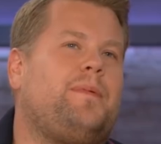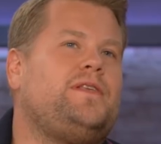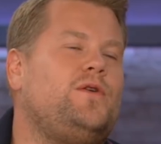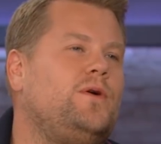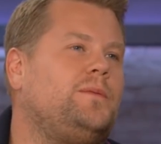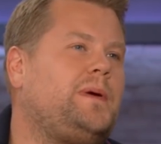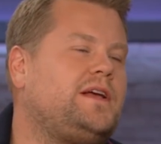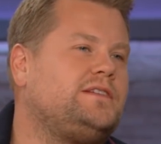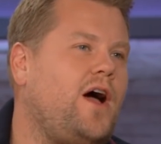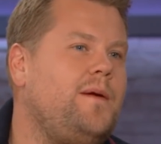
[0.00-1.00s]
but you,
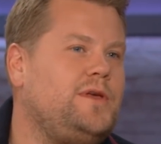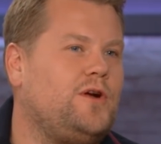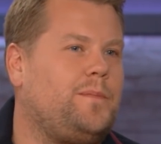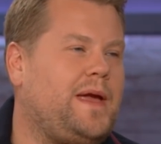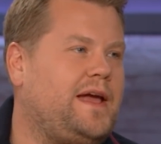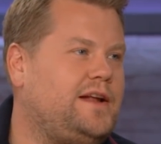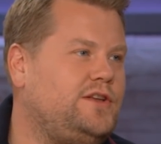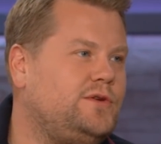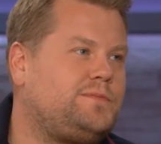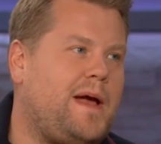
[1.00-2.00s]
because I'm European
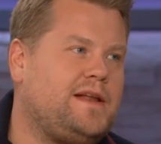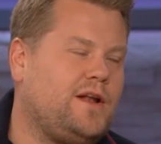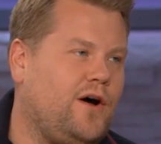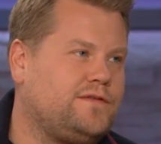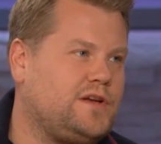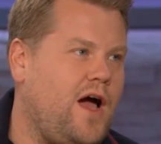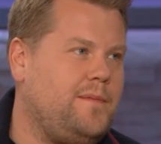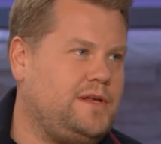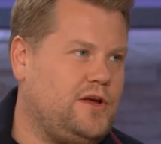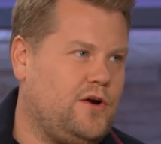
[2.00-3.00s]
and you spend a lot of
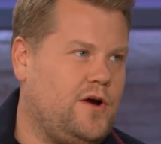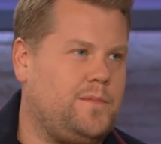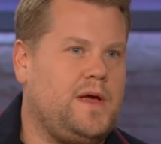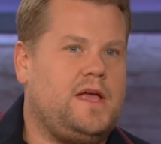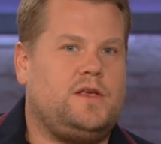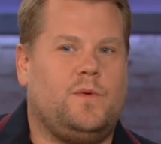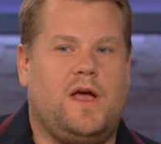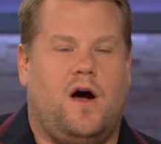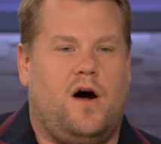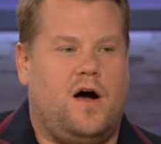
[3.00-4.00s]
time in Europe,
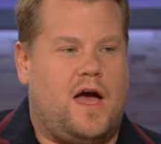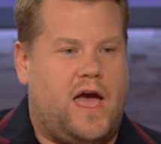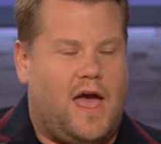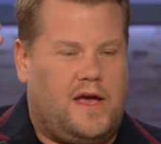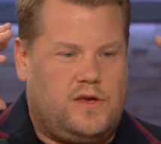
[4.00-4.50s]
we are... Uh,